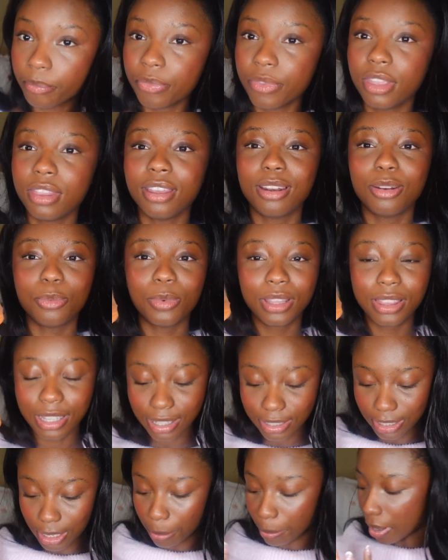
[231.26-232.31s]
And then with that
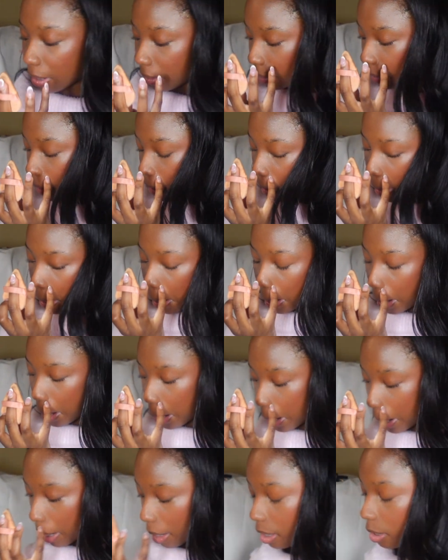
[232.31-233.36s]
same powder,
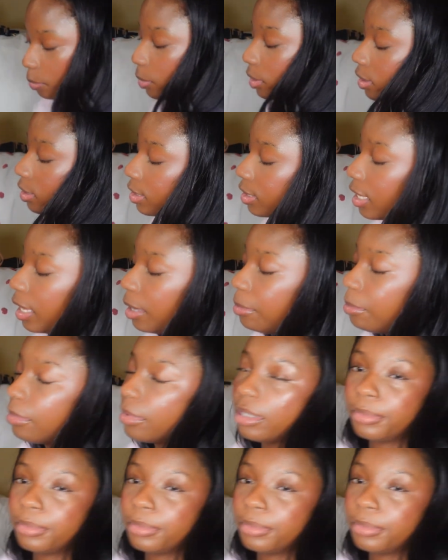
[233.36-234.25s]
with the same